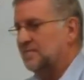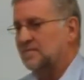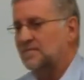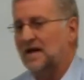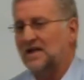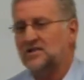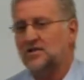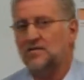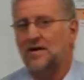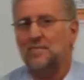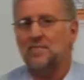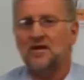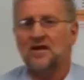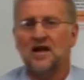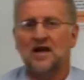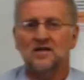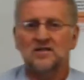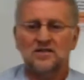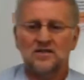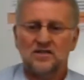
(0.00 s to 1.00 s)
Patch your
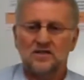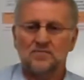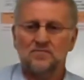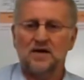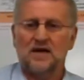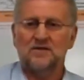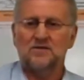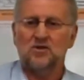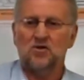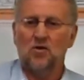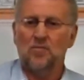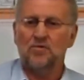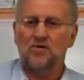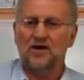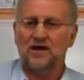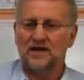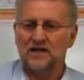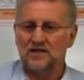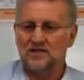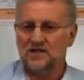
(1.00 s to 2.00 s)
applications, patch your
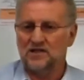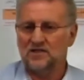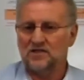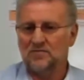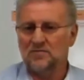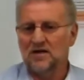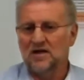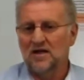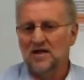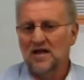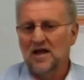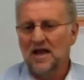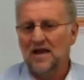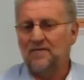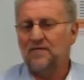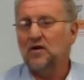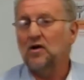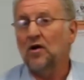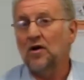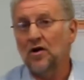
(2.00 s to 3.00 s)
operating system.
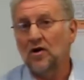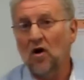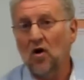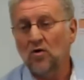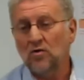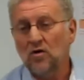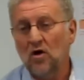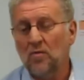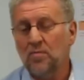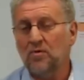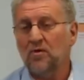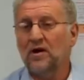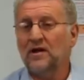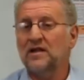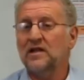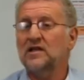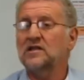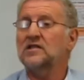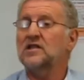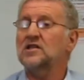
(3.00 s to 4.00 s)
If you've got an old
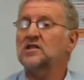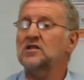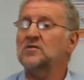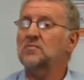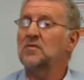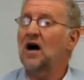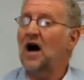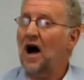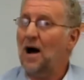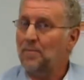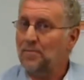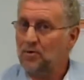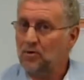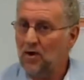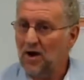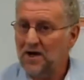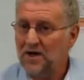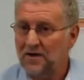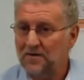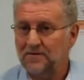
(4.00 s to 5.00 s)
operating system,
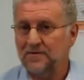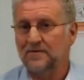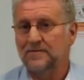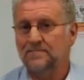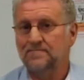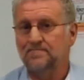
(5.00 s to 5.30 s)
upgrade it.